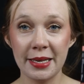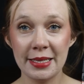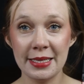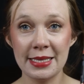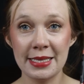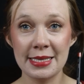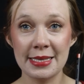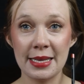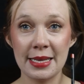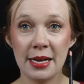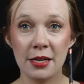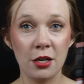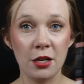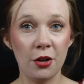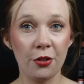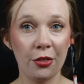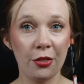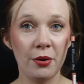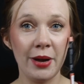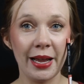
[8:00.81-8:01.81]
is that
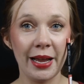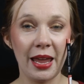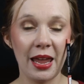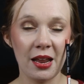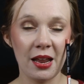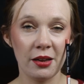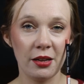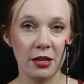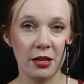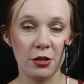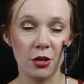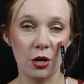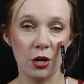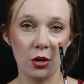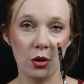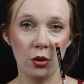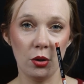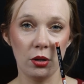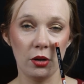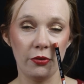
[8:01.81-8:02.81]
although I can't get a
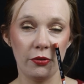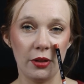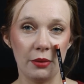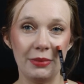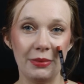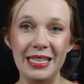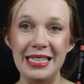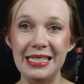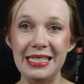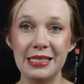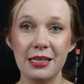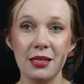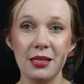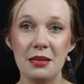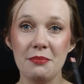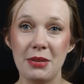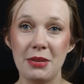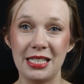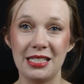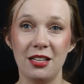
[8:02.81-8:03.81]
hold of them easily
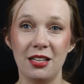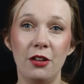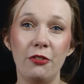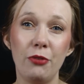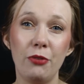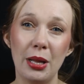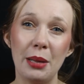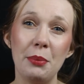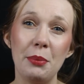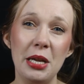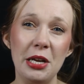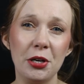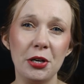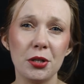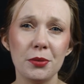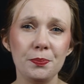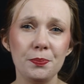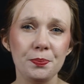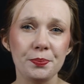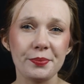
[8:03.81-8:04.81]
myself while I'm here,